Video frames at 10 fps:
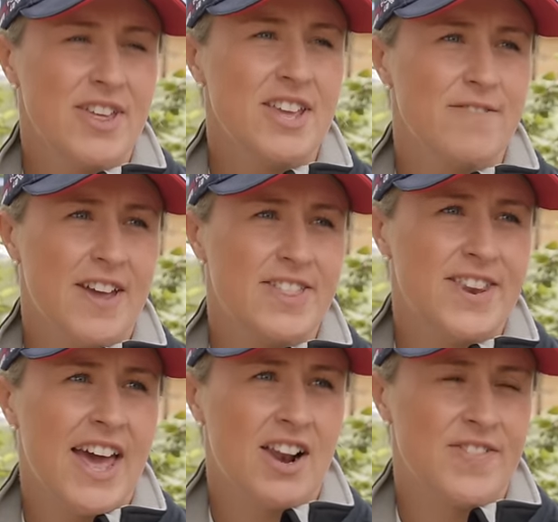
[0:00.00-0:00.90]
think you've hit the
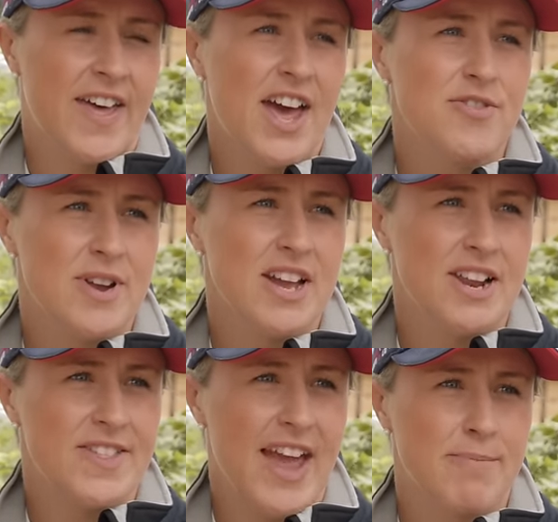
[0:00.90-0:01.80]
nail on the head,
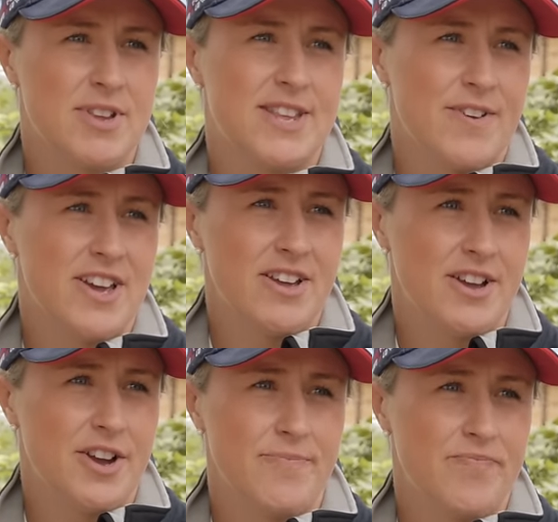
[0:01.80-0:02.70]
really, the atmosphere.
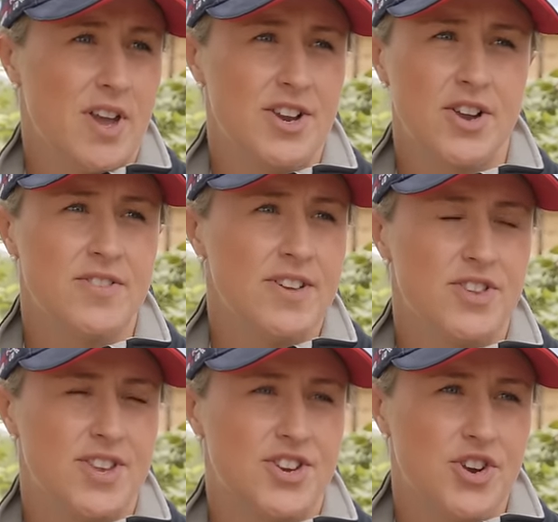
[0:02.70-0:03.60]
Um, I don't think
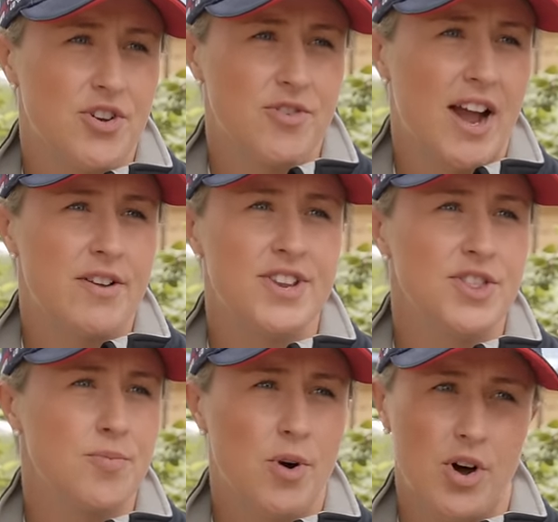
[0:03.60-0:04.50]
there's a showground
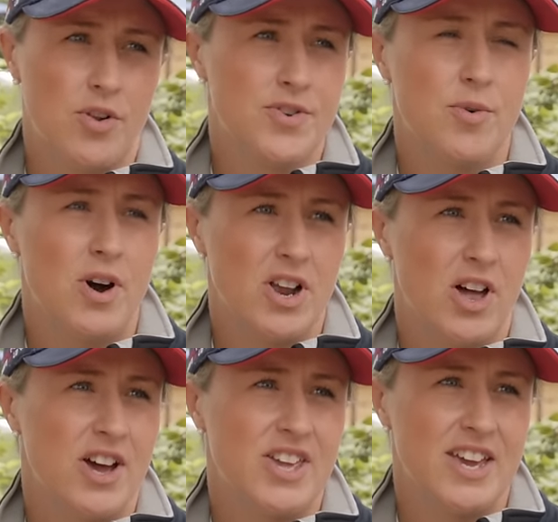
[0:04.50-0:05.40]
in the world quite
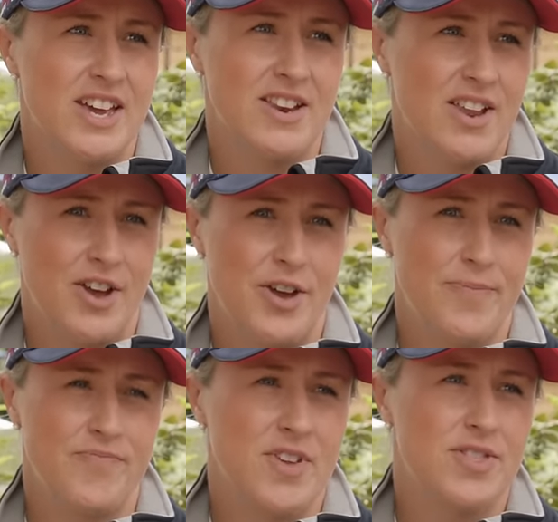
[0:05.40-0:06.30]
like it. Um,
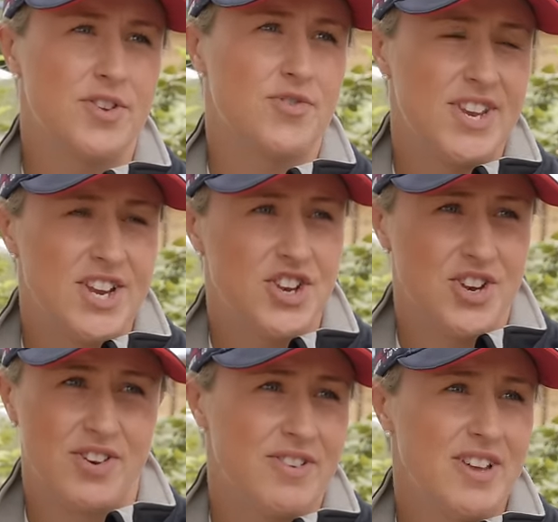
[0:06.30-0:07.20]
the
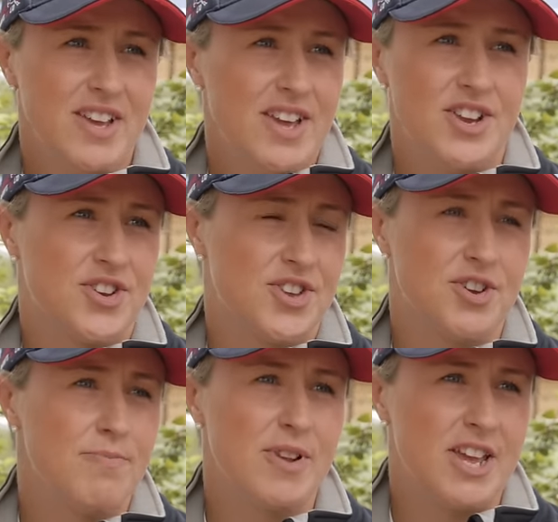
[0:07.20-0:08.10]
tradition is just
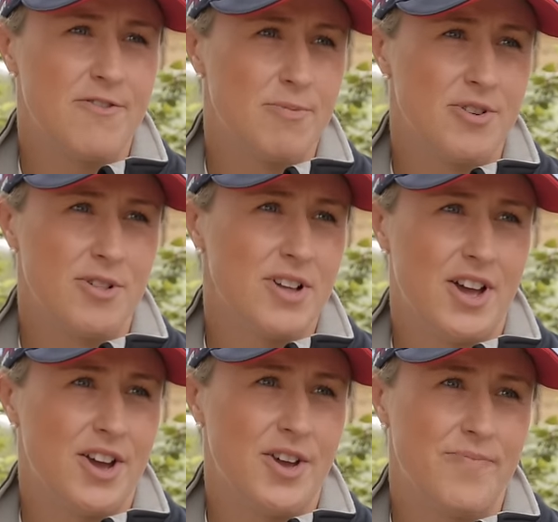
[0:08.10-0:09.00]
unbelievable.
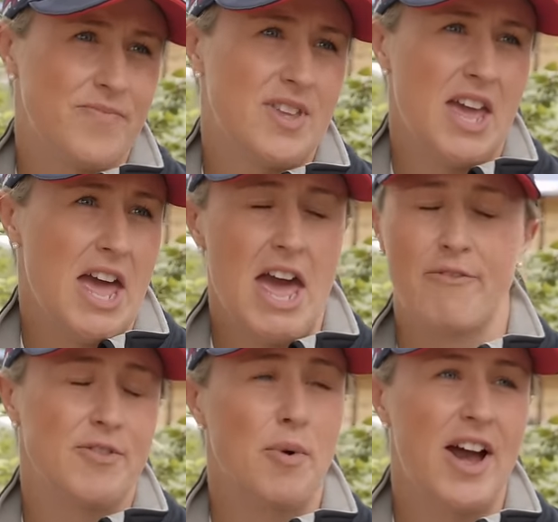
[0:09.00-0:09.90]
Um,
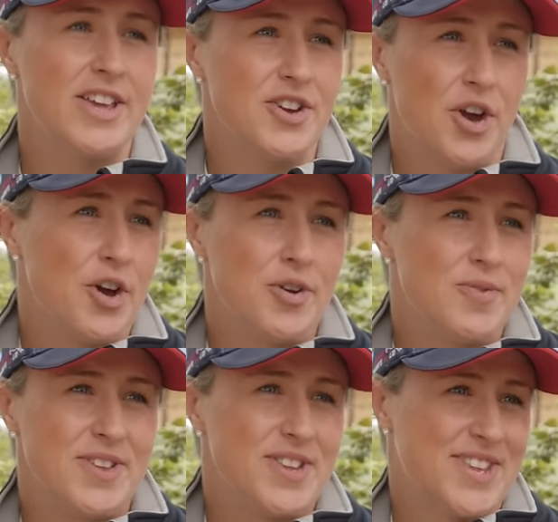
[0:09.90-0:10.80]
everywhere you go,
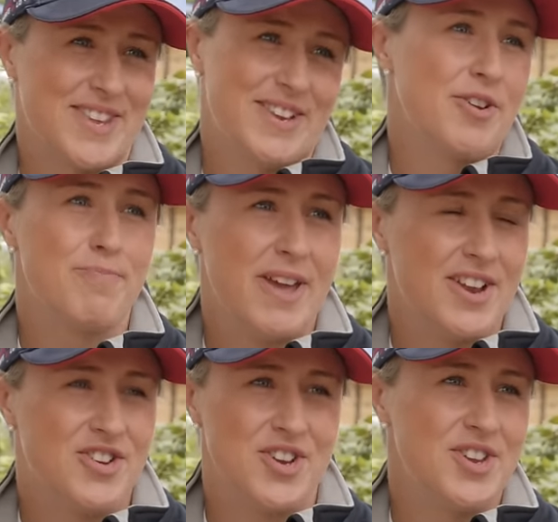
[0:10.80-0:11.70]
there's you know
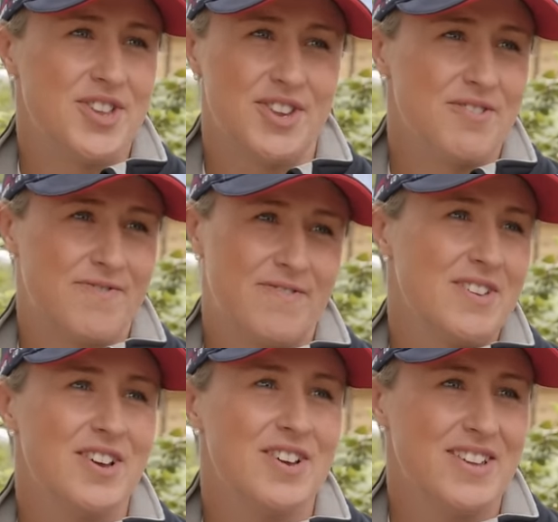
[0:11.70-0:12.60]
pictures. It's of, just
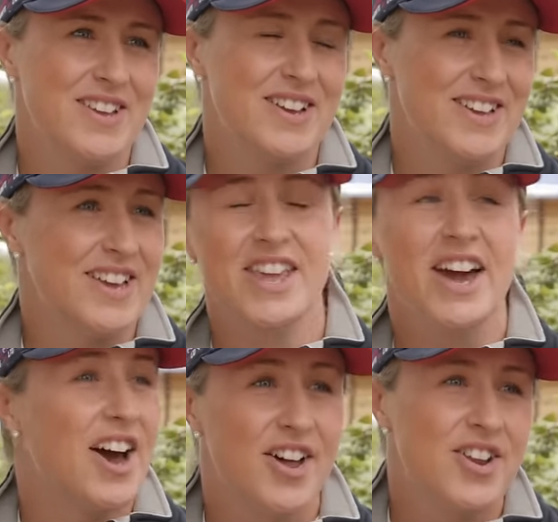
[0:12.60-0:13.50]
so iconic.
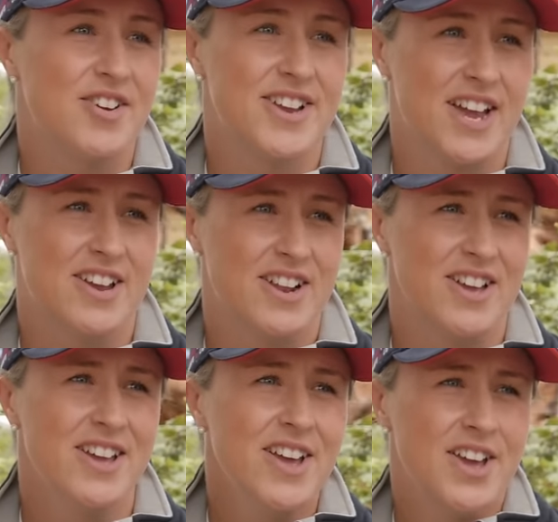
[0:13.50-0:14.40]
yeah, I know
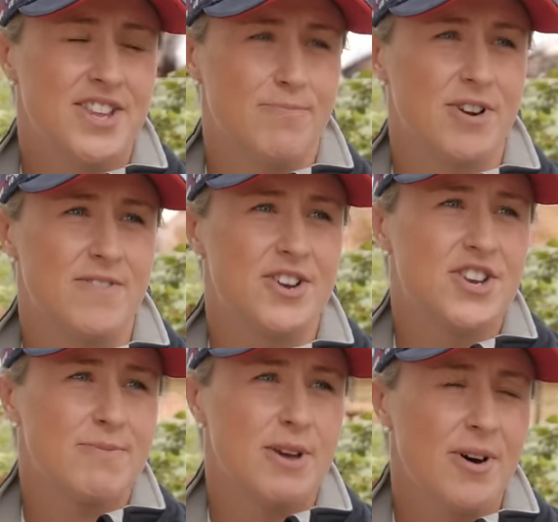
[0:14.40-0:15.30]
exactly. It's a
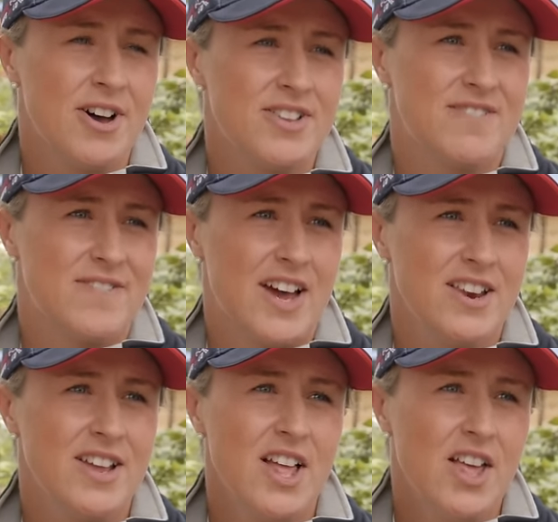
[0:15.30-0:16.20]
privilege to be a part of
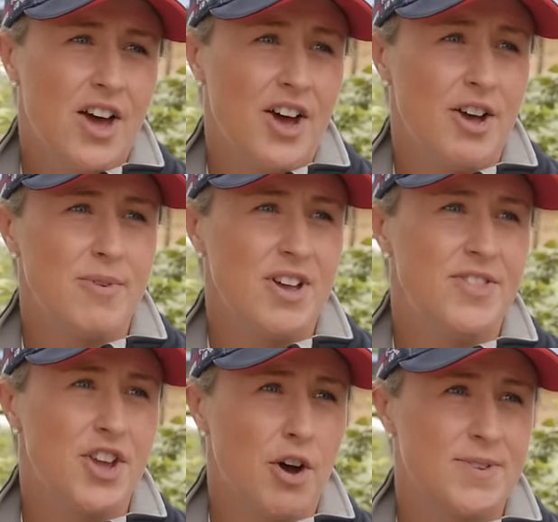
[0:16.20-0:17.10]
that, um,
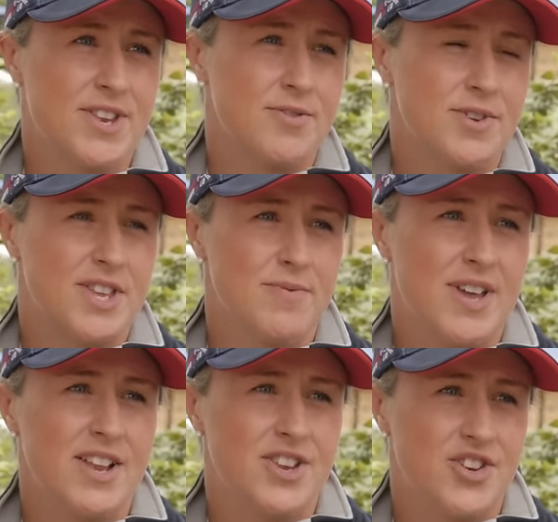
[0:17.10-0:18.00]
and the obstacles that we
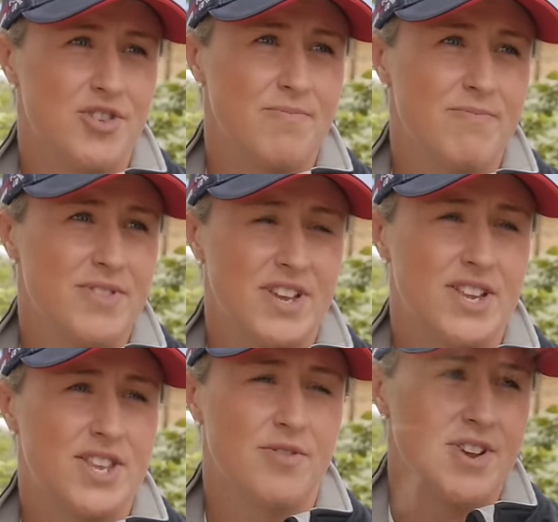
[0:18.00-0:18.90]
get to jump that is so